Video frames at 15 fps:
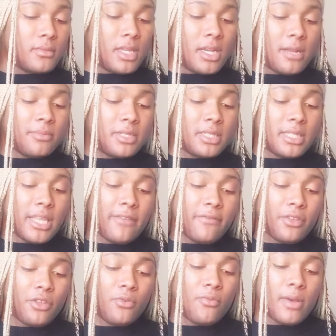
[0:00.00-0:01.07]
And I'm just
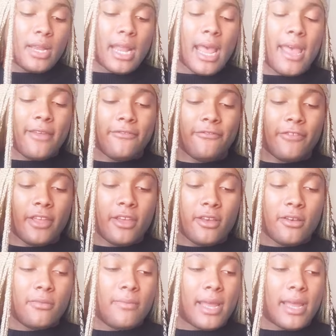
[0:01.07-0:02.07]
giving you what I feel